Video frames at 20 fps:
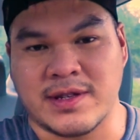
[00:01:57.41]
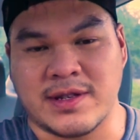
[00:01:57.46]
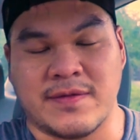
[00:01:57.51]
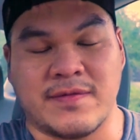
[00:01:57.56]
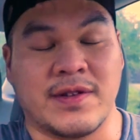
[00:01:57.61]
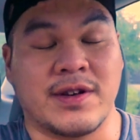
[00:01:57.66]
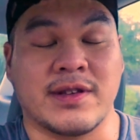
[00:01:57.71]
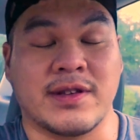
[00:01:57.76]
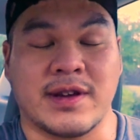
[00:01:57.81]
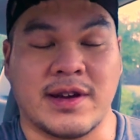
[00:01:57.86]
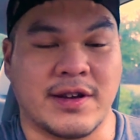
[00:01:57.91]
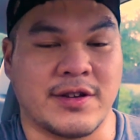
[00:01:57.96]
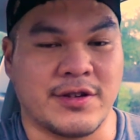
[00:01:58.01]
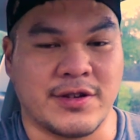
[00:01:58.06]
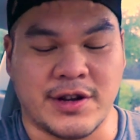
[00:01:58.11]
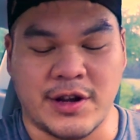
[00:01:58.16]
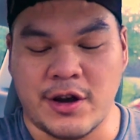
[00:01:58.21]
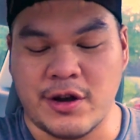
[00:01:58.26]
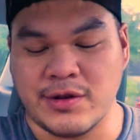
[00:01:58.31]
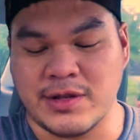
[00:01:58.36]
Severely
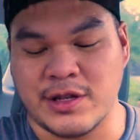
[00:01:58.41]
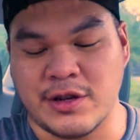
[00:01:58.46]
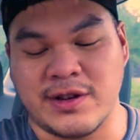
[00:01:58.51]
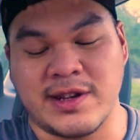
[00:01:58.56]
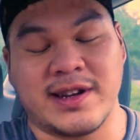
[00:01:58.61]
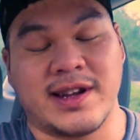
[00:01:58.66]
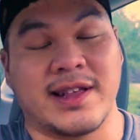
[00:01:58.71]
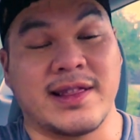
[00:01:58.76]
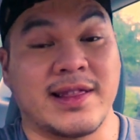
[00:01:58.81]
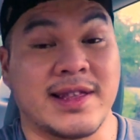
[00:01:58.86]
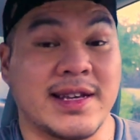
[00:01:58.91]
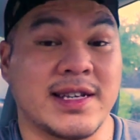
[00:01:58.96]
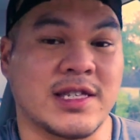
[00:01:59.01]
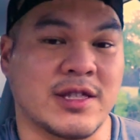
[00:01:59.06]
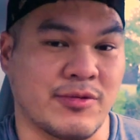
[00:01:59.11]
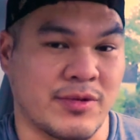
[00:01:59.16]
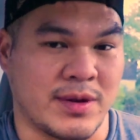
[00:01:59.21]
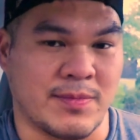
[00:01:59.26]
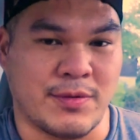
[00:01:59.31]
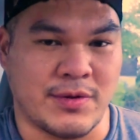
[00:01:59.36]
underdosed, you need at
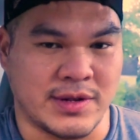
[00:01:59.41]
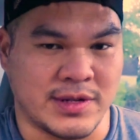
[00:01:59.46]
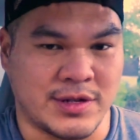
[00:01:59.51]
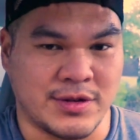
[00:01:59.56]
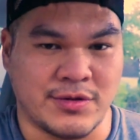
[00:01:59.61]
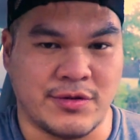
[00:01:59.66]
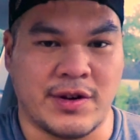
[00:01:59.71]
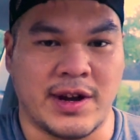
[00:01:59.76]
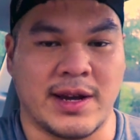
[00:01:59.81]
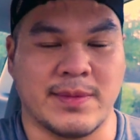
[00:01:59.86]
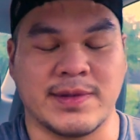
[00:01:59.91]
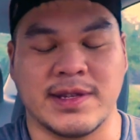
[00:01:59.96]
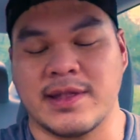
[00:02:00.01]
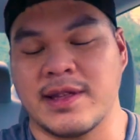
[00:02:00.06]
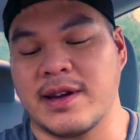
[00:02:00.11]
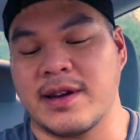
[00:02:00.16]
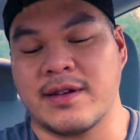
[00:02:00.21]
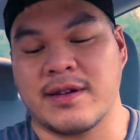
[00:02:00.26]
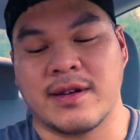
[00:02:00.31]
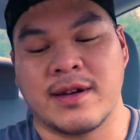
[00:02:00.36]
least 3.2 grams in
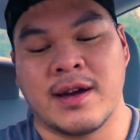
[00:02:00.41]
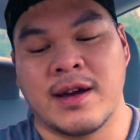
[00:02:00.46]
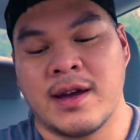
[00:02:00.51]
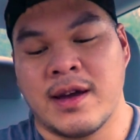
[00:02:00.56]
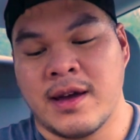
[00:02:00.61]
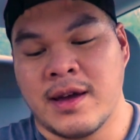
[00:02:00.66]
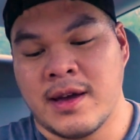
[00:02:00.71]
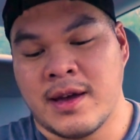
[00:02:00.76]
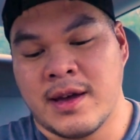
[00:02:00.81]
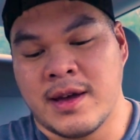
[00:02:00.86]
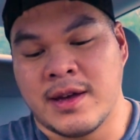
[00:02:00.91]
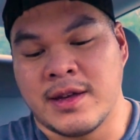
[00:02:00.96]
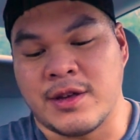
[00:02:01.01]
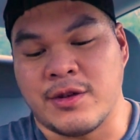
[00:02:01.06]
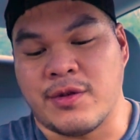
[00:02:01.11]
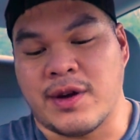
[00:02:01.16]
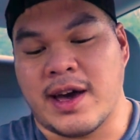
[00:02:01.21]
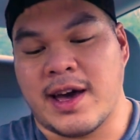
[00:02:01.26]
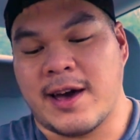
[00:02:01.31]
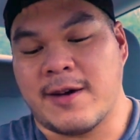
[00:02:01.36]
there.
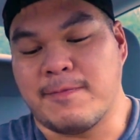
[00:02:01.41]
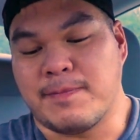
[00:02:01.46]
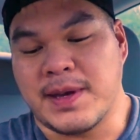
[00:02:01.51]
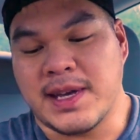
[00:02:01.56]
You have